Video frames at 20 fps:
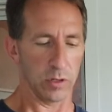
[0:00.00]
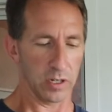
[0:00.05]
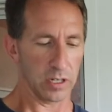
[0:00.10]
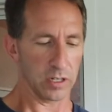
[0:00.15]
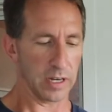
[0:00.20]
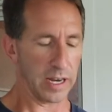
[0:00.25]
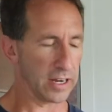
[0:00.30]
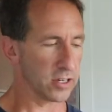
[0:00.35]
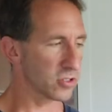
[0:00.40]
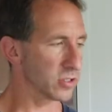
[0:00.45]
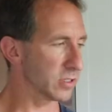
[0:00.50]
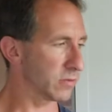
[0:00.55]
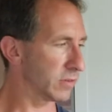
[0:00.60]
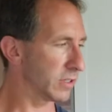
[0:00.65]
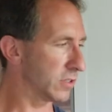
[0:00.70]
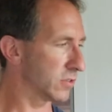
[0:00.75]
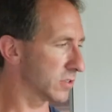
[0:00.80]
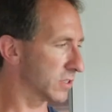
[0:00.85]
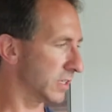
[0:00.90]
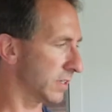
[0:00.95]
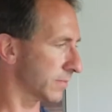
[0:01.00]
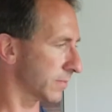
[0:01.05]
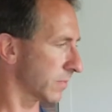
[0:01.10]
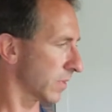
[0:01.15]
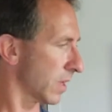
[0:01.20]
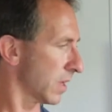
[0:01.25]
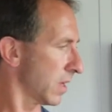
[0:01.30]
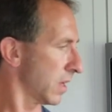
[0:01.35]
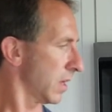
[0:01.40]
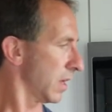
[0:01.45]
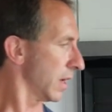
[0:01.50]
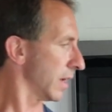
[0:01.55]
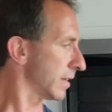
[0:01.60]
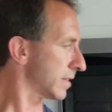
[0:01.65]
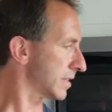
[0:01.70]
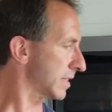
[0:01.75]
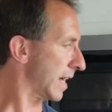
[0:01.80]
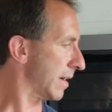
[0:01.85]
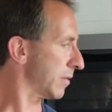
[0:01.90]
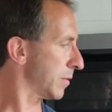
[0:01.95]
You can actually reuse it.
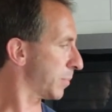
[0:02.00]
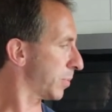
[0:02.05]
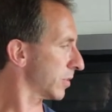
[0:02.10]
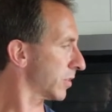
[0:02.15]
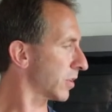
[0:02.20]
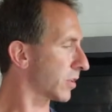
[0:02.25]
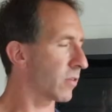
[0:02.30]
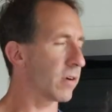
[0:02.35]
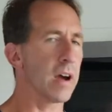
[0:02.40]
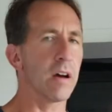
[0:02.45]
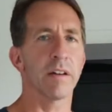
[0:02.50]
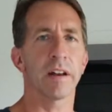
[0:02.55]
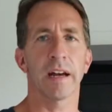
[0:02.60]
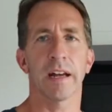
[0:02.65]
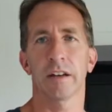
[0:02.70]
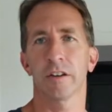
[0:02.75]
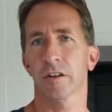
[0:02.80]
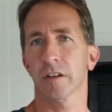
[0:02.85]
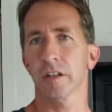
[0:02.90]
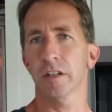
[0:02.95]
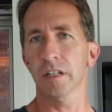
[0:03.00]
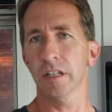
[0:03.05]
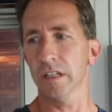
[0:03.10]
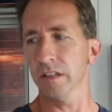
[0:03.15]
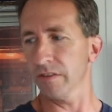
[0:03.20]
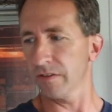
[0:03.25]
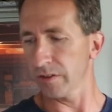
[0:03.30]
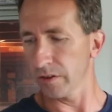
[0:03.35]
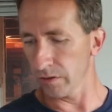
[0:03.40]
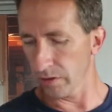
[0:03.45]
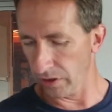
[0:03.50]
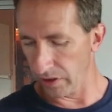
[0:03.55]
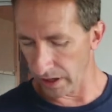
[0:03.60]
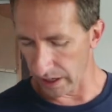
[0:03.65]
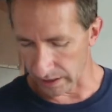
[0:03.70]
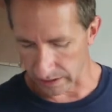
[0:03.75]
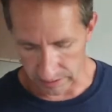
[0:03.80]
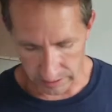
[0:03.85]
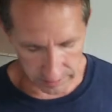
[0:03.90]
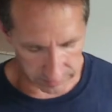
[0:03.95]
It's time to put the grout on. You're going to need a few
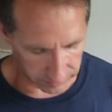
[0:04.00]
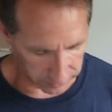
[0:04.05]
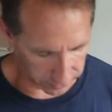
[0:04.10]
things.